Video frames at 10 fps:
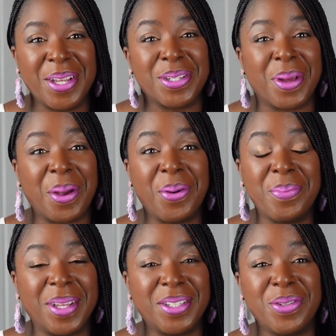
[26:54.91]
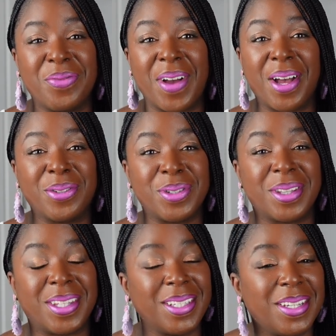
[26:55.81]
So I hope that you found
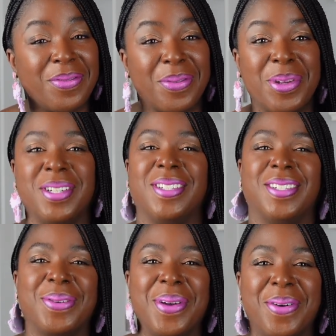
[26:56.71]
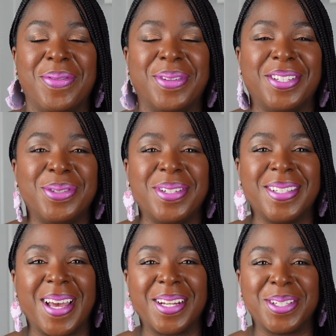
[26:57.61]
this information so helpful that you
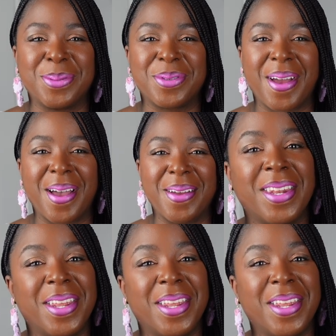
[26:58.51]
decide to subscribe.